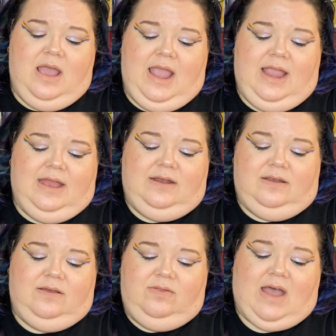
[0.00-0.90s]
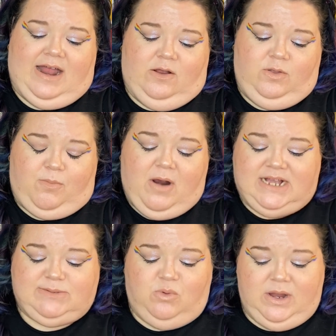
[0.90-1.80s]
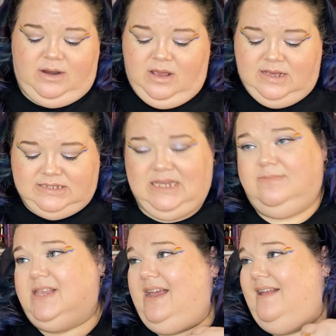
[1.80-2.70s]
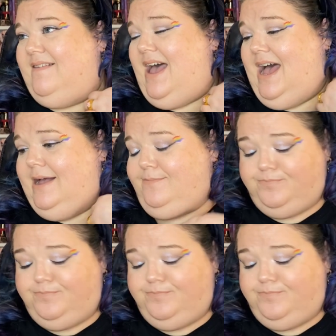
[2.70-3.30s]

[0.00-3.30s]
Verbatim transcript: And I know the price point seems like it's high,